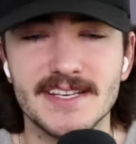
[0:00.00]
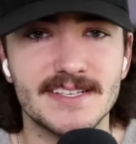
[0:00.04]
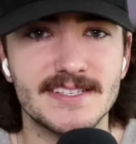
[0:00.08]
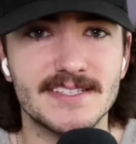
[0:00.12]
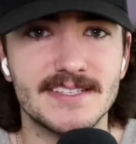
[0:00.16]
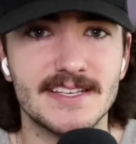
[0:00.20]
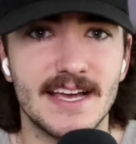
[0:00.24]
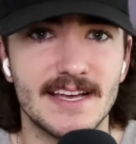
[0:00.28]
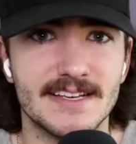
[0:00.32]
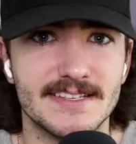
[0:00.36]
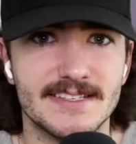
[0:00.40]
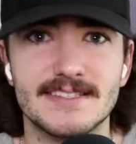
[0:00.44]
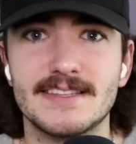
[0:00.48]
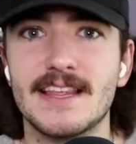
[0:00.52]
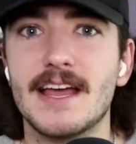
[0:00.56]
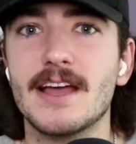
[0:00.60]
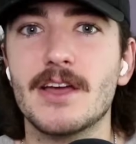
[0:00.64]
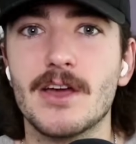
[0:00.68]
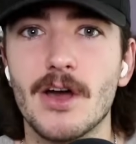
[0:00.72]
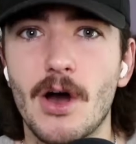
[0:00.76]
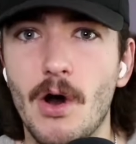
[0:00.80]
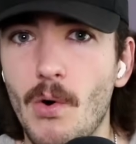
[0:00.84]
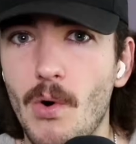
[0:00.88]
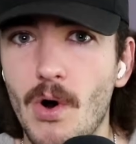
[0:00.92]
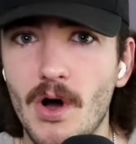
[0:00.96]
success,
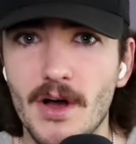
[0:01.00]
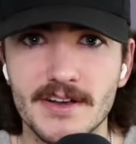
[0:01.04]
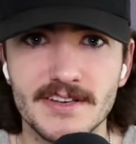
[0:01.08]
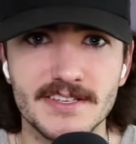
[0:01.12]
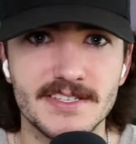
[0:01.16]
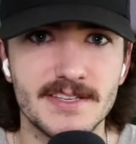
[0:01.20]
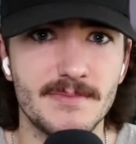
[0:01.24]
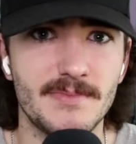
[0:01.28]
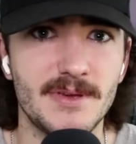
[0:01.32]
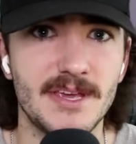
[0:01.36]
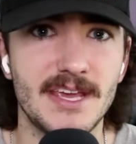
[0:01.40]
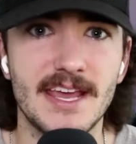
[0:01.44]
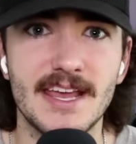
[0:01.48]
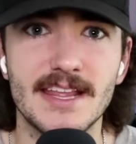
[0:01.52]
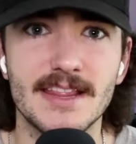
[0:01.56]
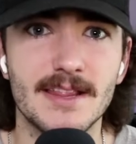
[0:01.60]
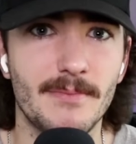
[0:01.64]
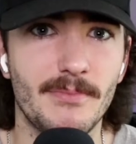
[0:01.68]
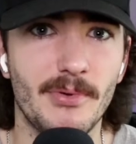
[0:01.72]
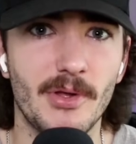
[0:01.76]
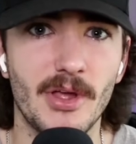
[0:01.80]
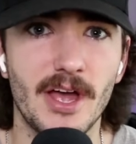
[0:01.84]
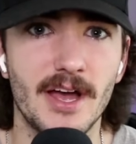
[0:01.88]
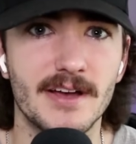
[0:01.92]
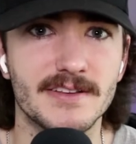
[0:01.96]
that go on to be in
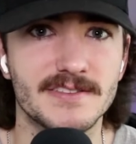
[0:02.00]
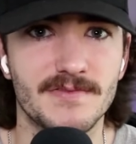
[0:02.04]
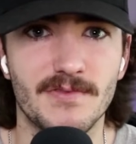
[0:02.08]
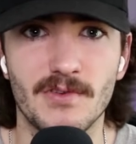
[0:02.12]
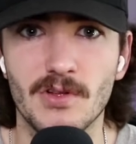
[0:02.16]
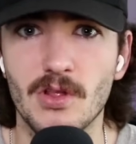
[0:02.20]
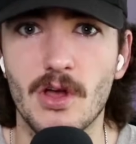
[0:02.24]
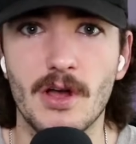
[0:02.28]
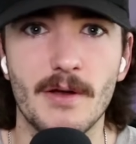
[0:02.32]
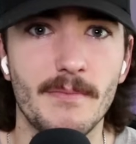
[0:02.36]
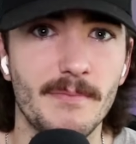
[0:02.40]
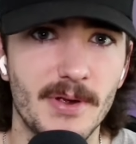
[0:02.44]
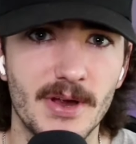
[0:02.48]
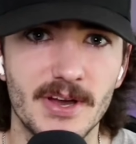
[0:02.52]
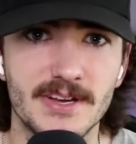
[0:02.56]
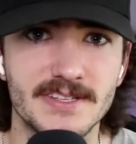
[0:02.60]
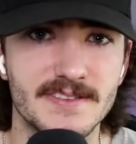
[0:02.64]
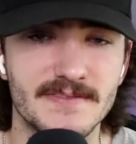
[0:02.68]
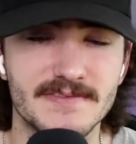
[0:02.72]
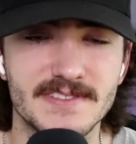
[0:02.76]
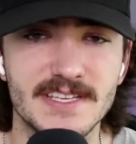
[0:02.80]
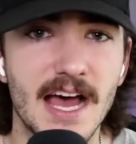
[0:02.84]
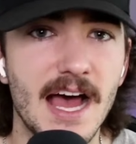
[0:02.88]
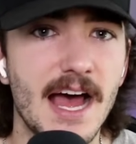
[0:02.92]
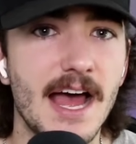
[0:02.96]
the playoffs for long
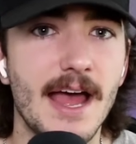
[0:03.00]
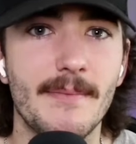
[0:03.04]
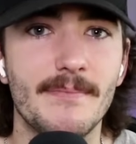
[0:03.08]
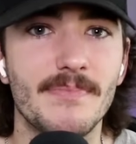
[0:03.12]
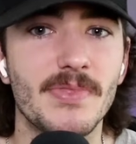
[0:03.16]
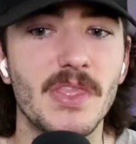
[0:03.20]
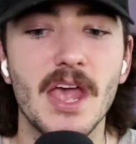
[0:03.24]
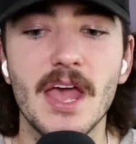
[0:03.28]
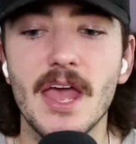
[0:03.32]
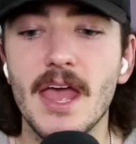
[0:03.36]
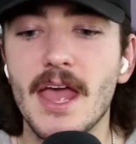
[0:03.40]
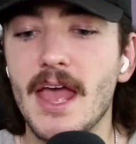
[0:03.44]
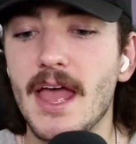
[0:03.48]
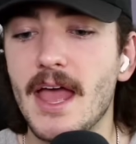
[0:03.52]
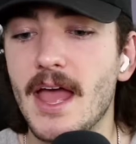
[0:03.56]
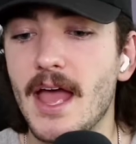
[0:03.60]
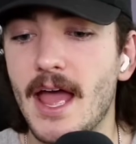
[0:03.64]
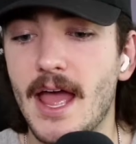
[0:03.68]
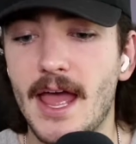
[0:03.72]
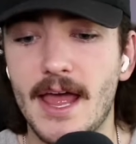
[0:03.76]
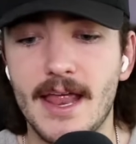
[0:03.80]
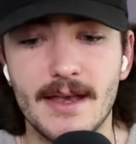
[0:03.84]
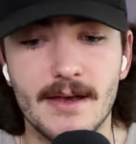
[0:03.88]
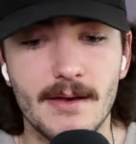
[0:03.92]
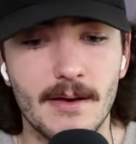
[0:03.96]
periods of time
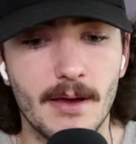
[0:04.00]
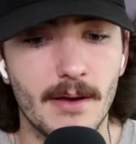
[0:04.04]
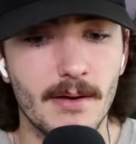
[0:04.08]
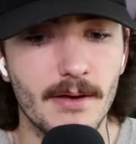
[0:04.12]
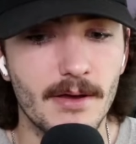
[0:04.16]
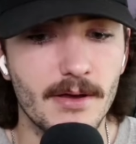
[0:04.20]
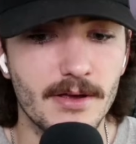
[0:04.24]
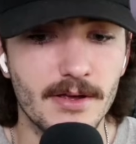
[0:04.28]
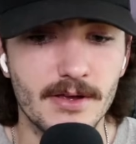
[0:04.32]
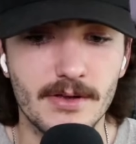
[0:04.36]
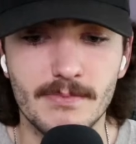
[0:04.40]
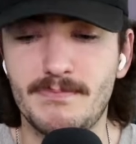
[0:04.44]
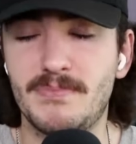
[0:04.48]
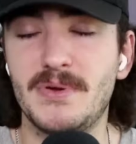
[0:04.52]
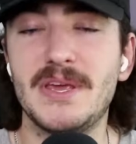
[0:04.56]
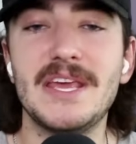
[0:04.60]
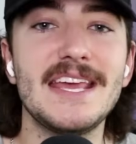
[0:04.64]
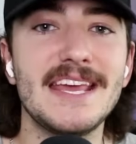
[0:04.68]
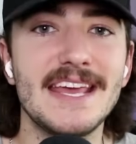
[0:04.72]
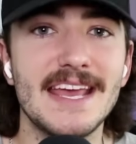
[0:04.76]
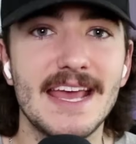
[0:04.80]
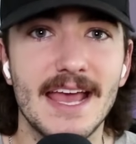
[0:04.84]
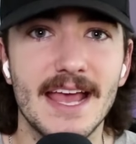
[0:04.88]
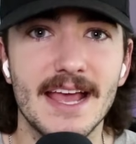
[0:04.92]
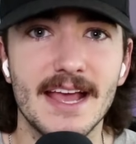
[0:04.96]
and
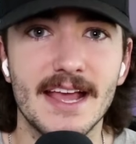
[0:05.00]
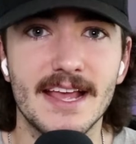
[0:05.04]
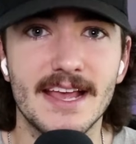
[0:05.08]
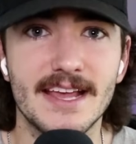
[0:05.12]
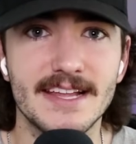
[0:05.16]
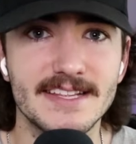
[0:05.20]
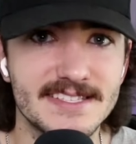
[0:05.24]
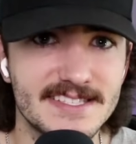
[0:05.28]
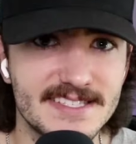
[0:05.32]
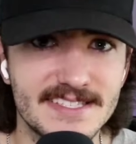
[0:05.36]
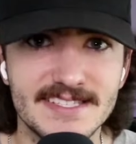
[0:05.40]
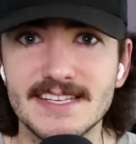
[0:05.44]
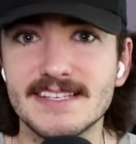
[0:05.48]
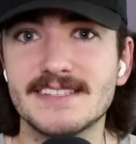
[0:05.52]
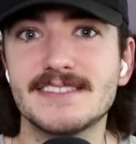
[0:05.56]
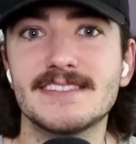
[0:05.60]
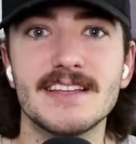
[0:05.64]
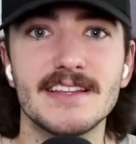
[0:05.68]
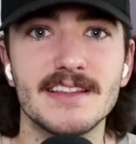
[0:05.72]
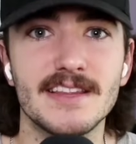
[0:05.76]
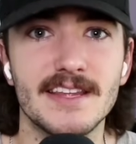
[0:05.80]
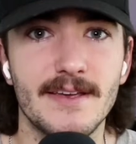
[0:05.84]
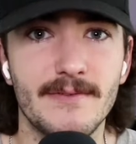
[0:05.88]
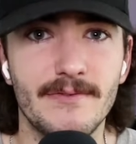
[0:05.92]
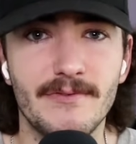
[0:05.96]
be
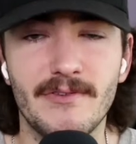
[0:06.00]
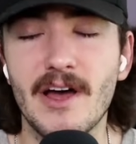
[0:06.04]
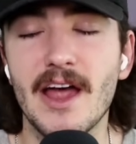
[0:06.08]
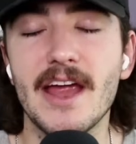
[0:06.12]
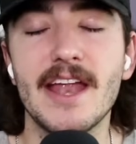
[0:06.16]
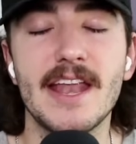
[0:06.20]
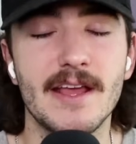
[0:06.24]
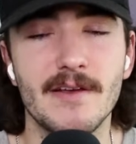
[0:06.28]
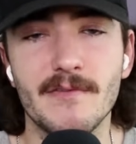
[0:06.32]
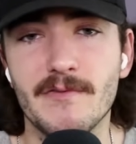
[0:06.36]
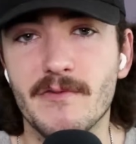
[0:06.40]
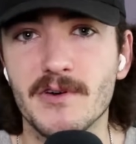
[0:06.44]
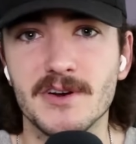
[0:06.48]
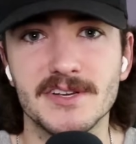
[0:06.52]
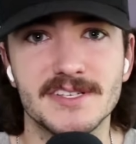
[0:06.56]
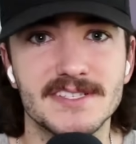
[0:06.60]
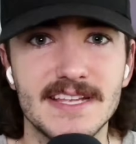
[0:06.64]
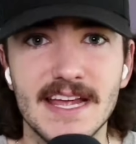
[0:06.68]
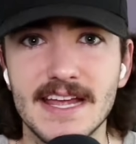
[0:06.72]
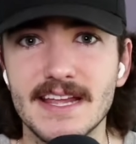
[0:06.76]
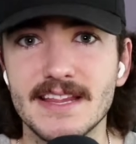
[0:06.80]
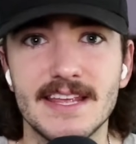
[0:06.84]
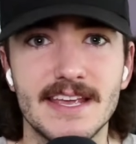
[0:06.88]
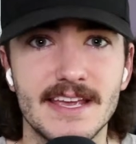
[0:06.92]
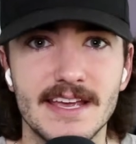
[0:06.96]
consistently fighting for
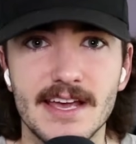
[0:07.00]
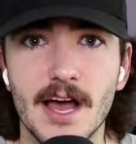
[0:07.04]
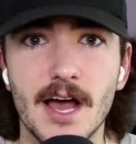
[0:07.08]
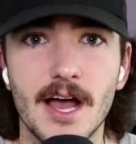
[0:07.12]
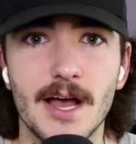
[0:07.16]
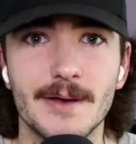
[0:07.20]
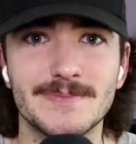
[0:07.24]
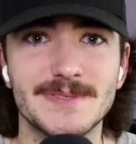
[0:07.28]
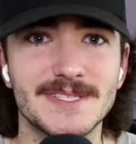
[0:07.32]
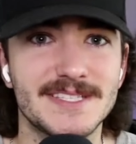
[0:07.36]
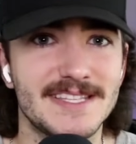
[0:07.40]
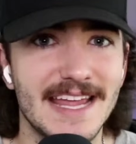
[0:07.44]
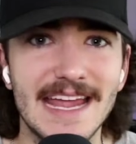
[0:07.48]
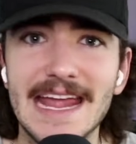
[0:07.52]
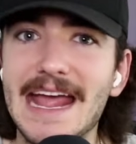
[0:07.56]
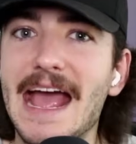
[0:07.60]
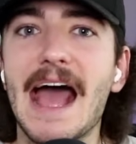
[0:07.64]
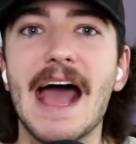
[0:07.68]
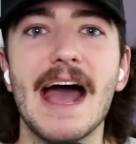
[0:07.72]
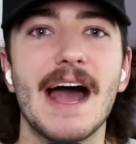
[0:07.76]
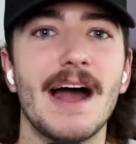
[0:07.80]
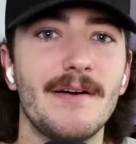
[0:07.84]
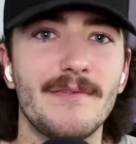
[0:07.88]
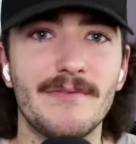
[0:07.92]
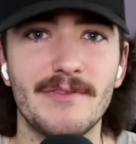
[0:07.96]
Stanley Cups, they
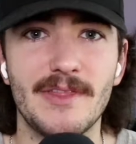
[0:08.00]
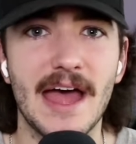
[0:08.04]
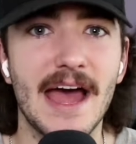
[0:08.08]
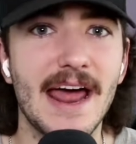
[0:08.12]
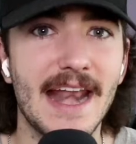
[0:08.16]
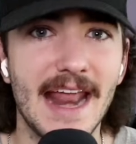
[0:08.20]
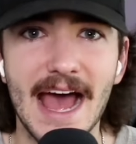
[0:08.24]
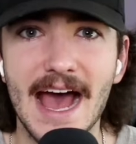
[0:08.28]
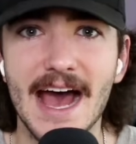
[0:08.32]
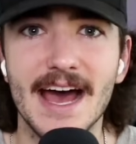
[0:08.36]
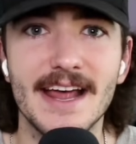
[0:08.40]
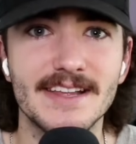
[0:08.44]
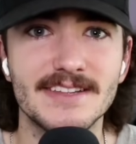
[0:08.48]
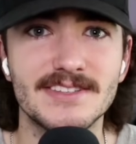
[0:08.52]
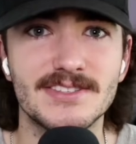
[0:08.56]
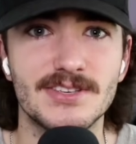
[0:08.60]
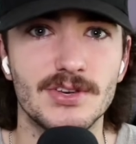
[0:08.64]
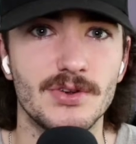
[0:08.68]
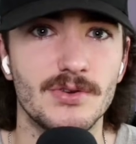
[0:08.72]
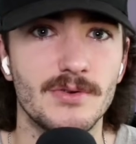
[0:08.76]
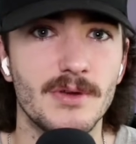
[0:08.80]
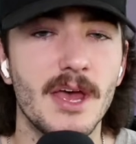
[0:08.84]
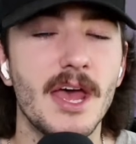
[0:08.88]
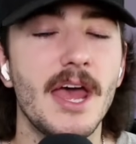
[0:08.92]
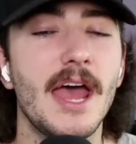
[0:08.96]
have that
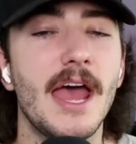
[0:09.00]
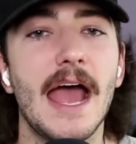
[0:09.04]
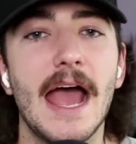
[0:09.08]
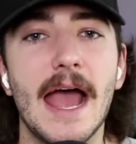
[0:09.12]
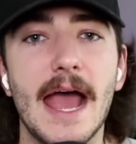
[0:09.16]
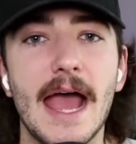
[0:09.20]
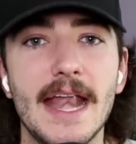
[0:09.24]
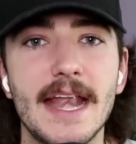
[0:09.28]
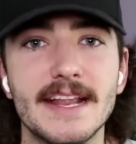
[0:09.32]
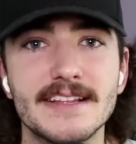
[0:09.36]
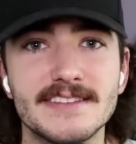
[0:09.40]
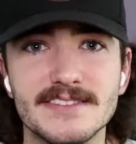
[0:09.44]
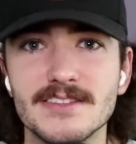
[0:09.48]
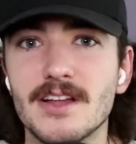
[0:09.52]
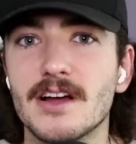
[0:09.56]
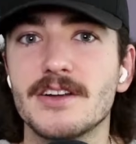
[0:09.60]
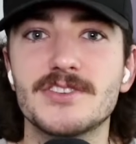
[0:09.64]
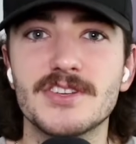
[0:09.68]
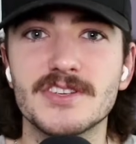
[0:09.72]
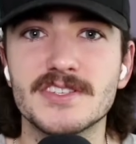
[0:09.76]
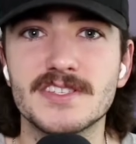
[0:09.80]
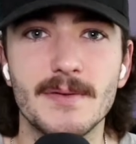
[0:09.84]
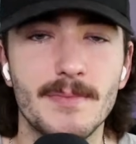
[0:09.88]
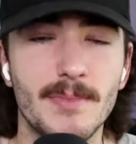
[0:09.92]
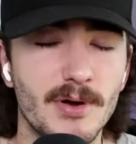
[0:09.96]
attitude. And it's not
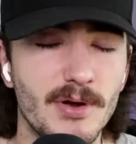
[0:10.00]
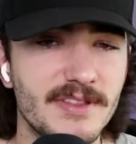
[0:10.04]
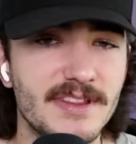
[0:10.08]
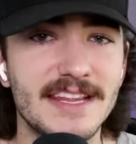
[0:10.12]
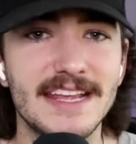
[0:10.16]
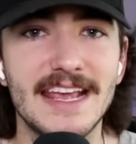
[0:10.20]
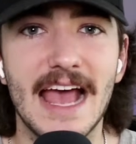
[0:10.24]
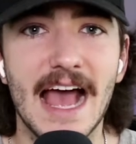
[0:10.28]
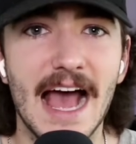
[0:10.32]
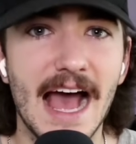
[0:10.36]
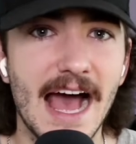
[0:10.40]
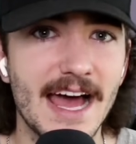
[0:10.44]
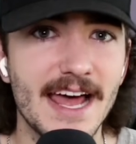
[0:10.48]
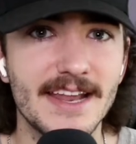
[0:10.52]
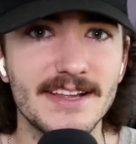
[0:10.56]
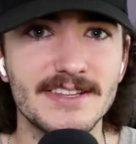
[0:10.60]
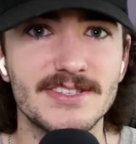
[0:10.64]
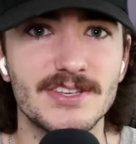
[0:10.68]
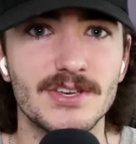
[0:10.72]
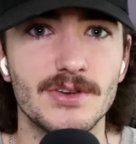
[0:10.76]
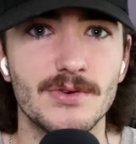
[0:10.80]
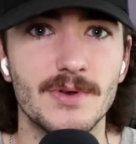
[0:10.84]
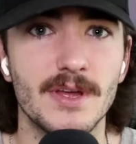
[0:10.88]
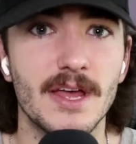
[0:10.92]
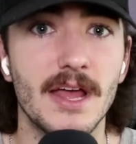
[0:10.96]
just about the
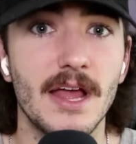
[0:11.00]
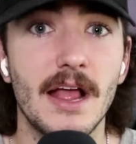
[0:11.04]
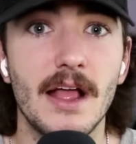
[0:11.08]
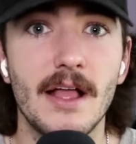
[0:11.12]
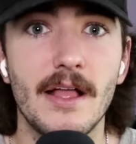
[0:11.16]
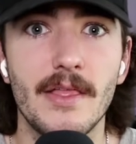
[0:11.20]
attitude.